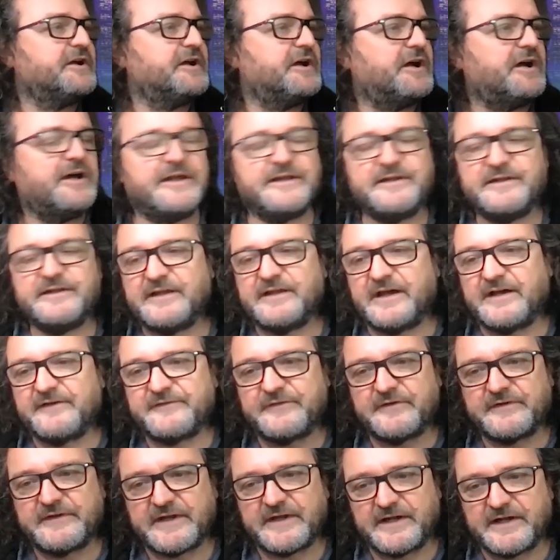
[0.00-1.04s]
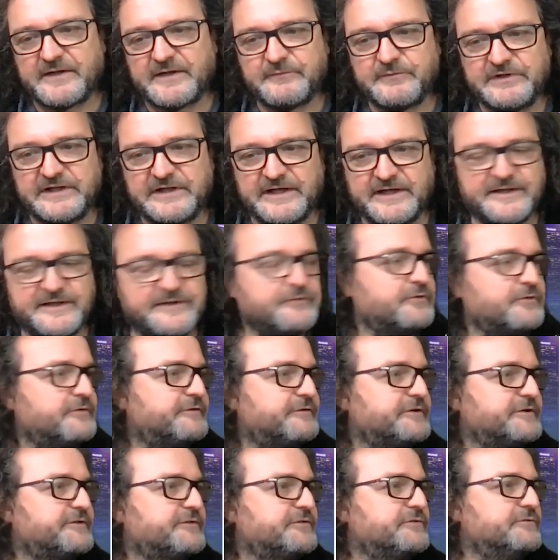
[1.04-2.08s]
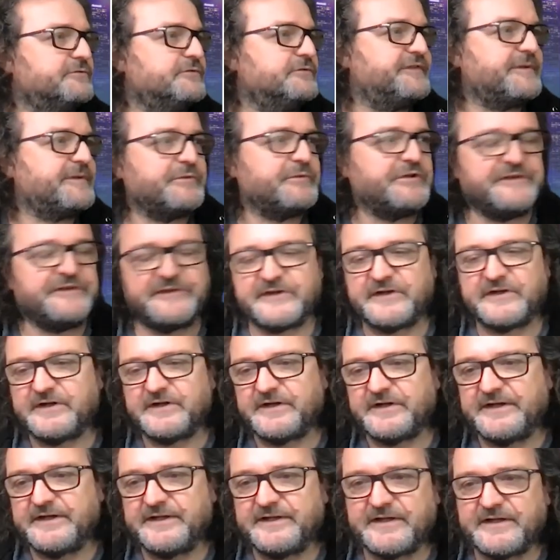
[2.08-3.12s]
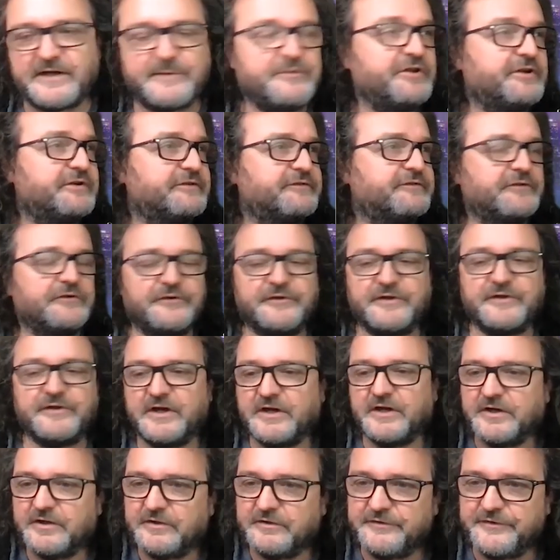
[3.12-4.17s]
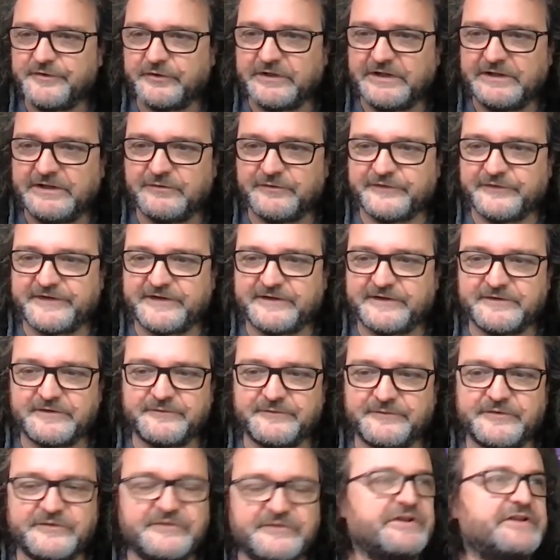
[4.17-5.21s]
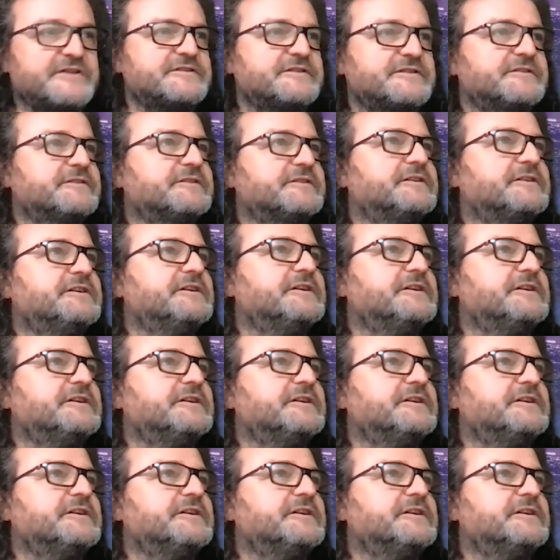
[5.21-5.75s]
And after that, I will hand over to Samantha and Amir for the real content of the session.